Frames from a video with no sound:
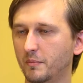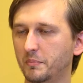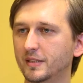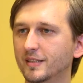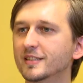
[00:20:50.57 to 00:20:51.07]

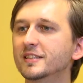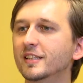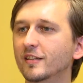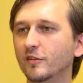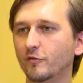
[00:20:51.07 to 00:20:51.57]
but it
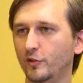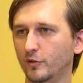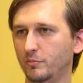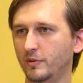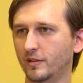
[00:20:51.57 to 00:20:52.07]
still
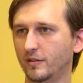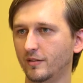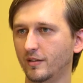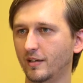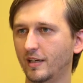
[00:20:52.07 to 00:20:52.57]
will be
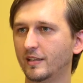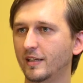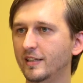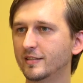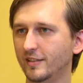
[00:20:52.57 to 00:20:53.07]
at
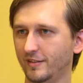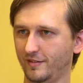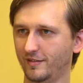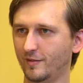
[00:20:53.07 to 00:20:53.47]
least in